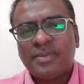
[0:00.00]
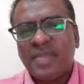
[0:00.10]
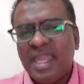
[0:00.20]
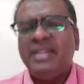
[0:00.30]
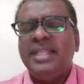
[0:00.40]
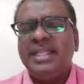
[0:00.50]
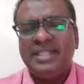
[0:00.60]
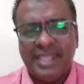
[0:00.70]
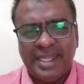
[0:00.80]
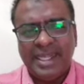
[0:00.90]
And these
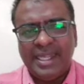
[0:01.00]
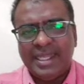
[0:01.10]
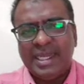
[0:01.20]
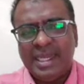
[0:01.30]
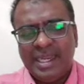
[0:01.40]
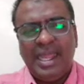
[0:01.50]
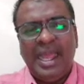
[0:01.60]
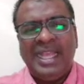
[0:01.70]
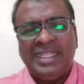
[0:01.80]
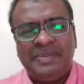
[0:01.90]
theoretical
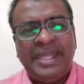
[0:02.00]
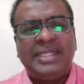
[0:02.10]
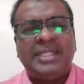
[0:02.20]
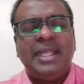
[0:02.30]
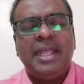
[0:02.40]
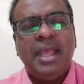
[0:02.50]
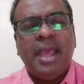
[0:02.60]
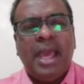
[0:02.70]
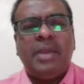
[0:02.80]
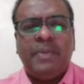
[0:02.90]
aspects
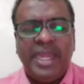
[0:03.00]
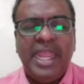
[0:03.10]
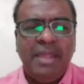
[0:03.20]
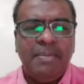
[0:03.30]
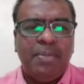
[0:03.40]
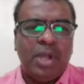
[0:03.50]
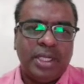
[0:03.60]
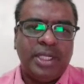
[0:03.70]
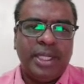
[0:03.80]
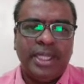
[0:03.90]
are very
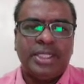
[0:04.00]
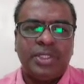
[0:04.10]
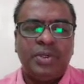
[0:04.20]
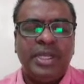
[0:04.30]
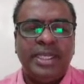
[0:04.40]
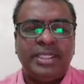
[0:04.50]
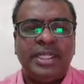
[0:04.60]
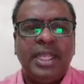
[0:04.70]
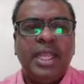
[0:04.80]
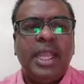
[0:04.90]
important, dear students,
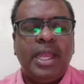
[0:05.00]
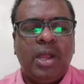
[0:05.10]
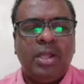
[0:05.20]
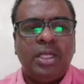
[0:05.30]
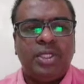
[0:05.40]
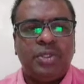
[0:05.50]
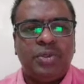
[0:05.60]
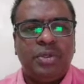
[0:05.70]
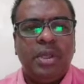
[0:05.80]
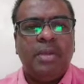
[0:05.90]
in order
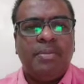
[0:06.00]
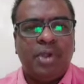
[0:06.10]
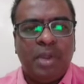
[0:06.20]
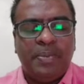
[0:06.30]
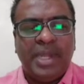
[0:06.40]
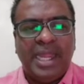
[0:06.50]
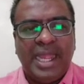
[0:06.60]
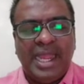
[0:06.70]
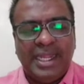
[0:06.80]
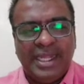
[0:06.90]
to properly
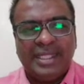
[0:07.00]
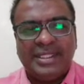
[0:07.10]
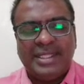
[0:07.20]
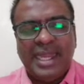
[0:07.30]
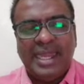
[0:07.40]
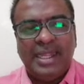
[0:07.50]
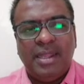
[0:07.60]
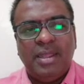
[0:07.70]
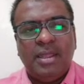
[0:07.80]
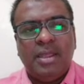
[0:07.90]
understand
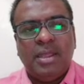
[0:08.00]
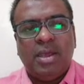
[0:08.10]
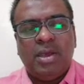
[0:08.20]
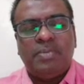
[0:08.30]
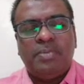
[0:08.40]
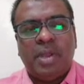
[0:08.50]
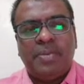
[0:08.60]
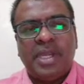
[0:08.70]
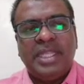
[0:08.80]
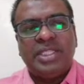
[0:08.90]
or
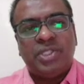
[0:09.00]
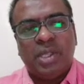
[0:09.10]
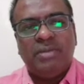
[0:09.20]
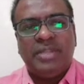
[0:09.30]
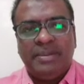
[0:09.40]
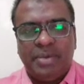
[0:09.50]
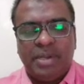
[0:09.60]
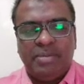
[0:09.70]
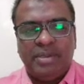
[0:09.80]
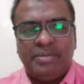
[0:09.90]
properly solve the
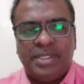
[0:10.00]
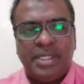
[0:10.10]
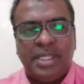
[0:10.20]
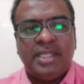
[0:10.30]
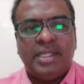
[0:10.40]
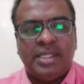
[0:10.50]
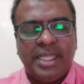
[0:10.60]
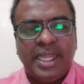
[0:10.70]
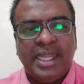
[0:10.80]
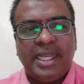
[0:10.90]
problems. The
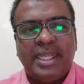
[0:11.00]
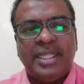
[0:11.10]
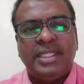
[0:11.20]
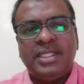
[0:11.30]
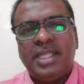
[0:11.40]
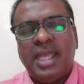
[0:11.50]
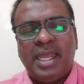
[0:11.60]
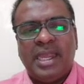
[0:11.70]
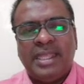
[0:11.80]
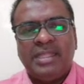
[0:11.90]
theoreticals are
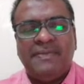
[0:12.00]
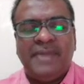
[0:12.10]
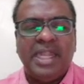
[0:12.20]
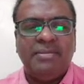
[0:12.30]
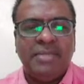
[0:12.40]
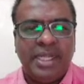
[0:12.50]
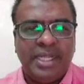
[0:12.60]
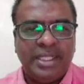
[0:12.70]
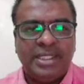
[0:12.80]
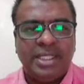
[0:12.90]
like the
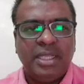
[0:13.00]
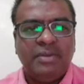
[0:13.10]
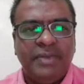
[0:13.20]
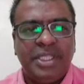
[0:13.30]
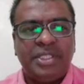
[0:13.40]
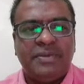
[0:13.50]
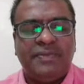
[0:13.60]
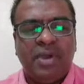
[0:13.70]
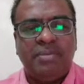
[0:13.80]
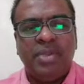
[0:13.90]
fundamentals which
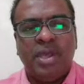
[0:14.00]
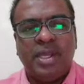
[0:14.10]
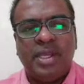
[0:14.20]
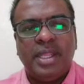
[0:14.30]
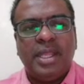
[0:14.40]
form your